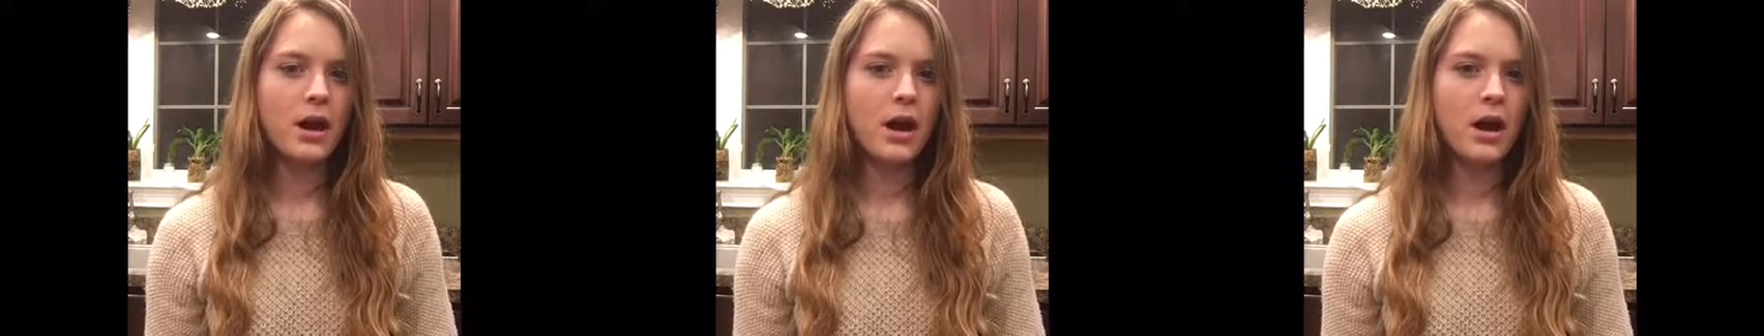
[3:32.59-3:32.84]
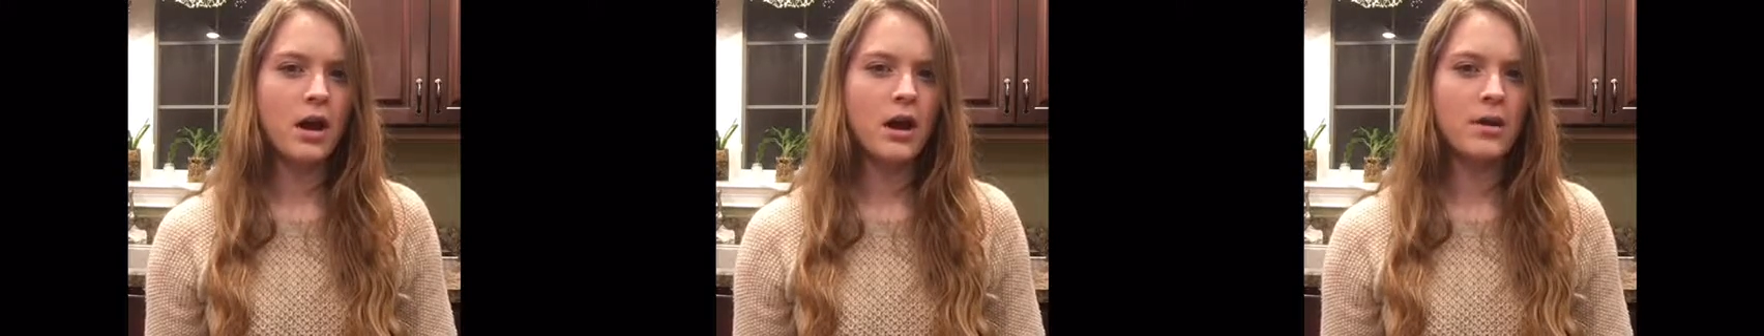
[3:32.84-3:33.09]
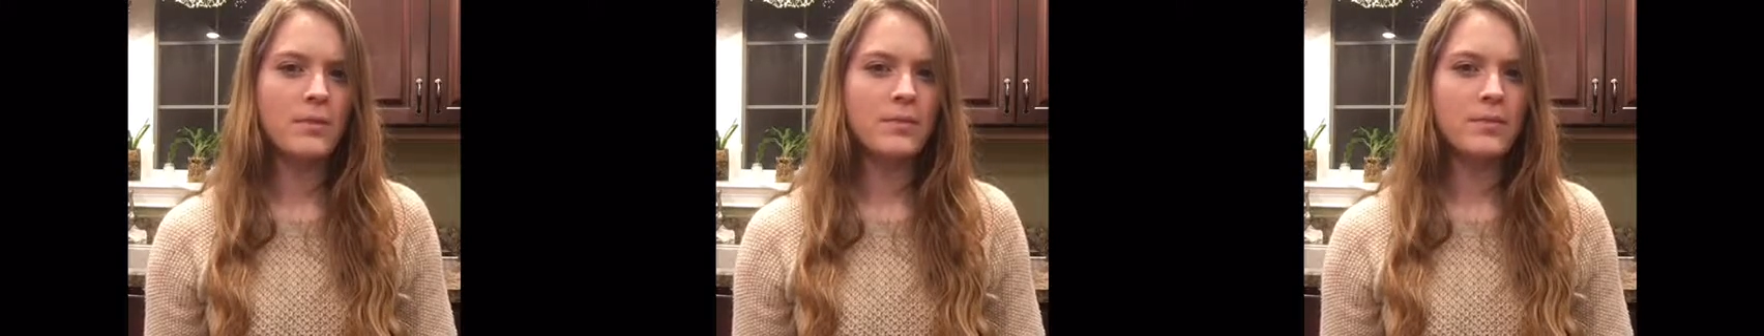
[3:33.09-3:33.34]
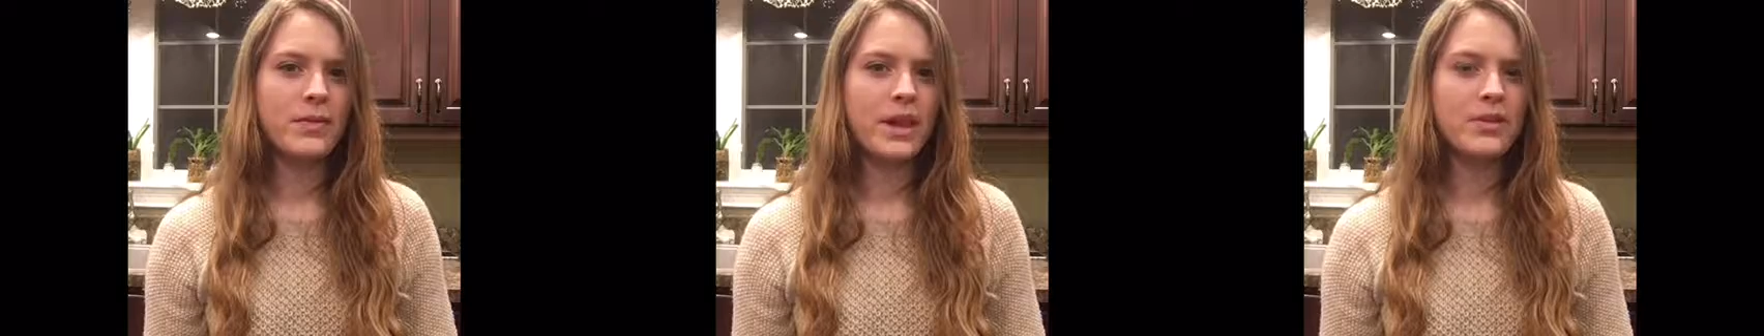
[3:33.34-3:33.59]

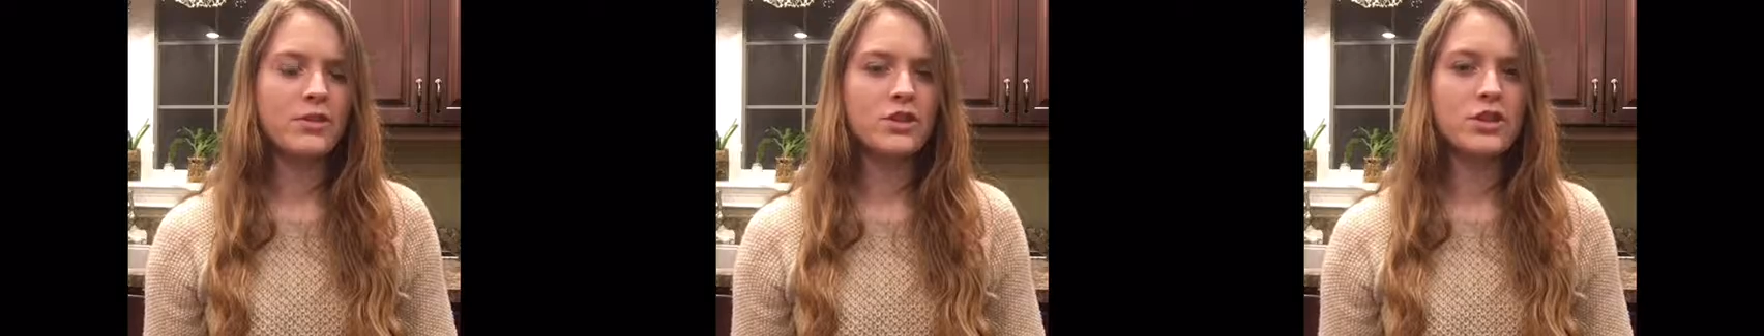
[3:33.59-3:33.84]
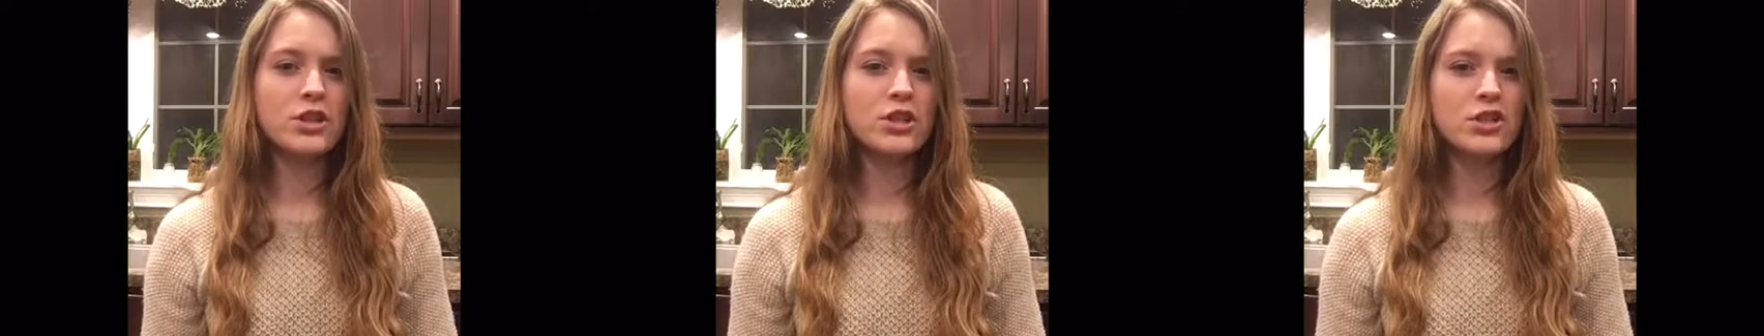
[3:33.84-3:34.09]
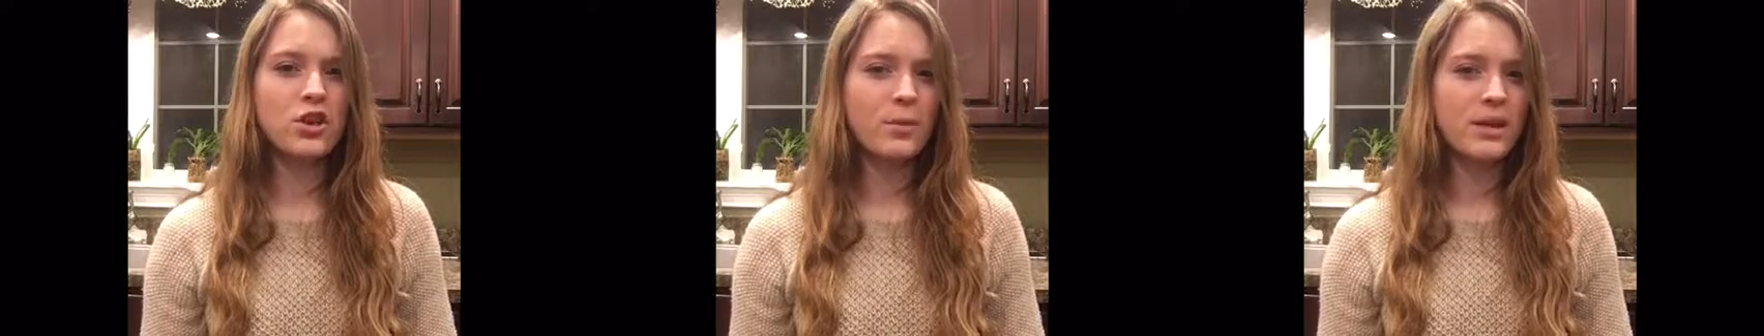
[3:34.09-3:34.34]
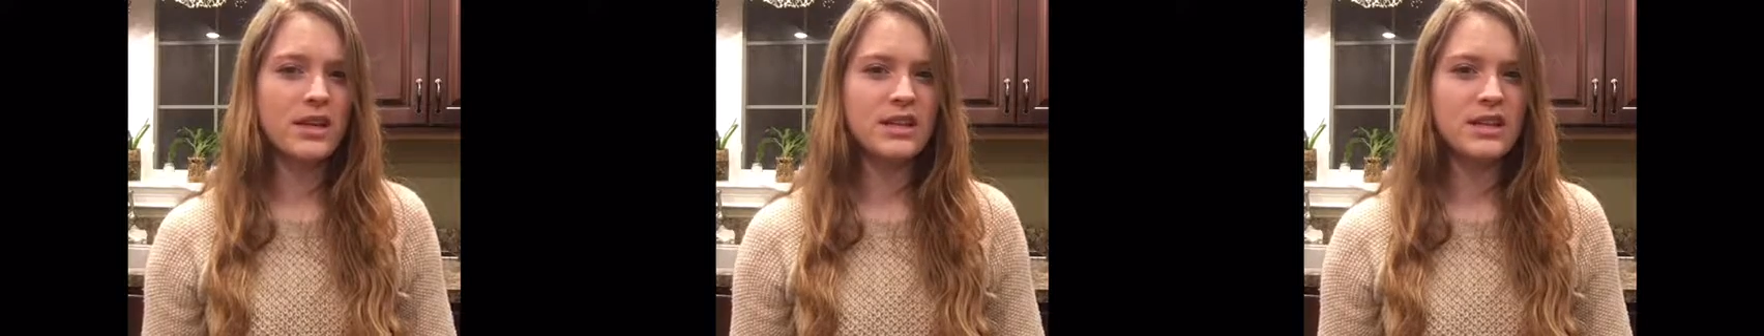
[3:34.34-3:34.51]
And there's just so many